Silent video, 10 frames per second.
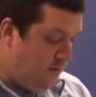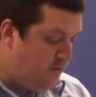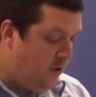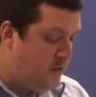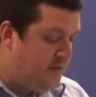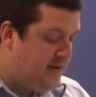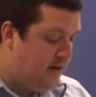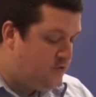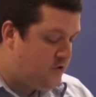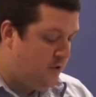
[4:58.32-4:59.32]
Following the
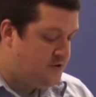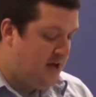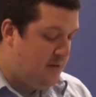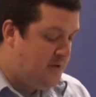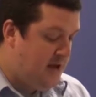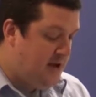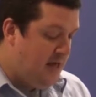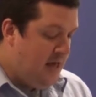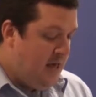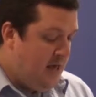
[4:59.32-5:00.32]
Neville's Cross
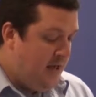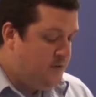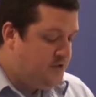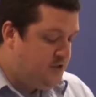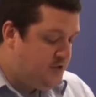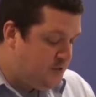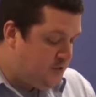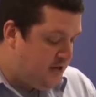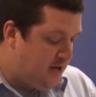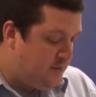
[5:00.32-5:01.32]
campaign, inquisitions
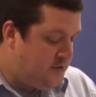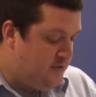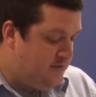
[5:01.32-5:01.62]
were set up to